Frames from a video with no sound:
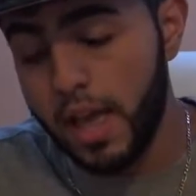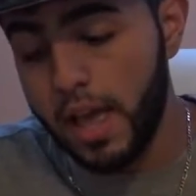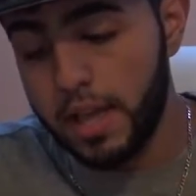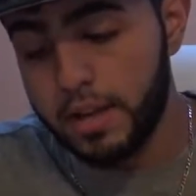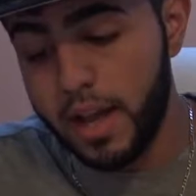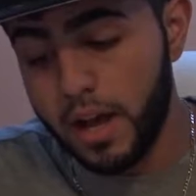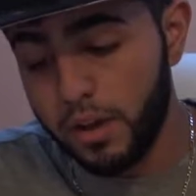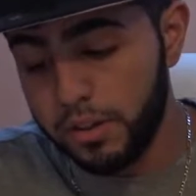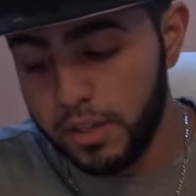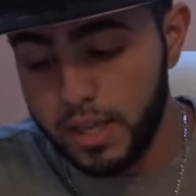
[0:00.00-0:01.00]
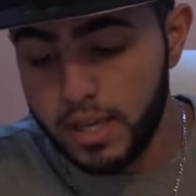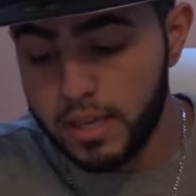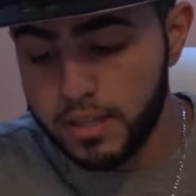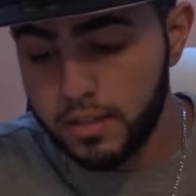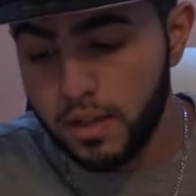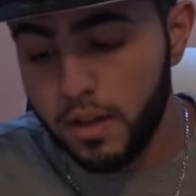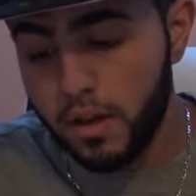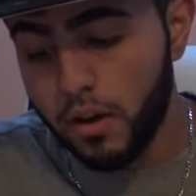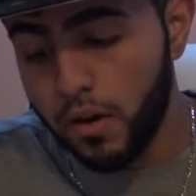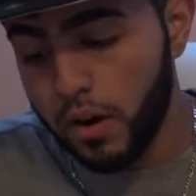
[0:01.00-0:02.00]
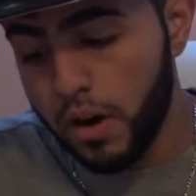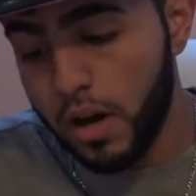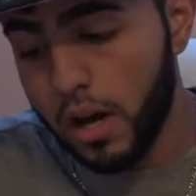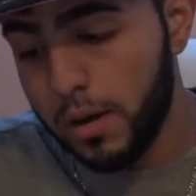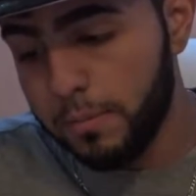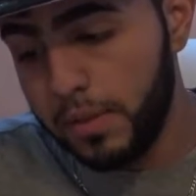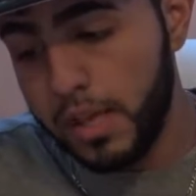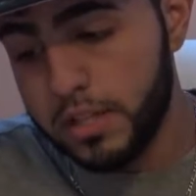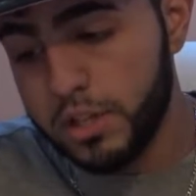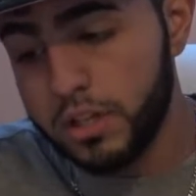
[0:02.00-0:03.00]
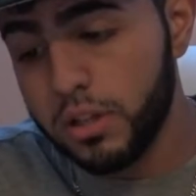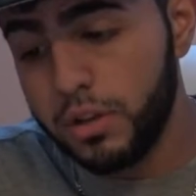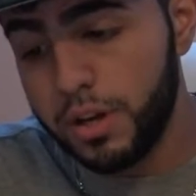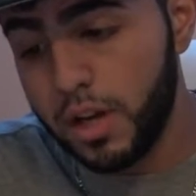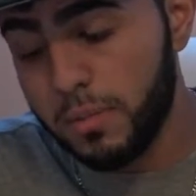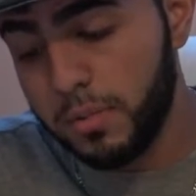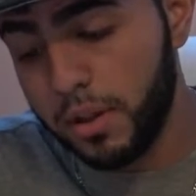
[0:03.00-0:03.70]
and now these are um, these just loaded up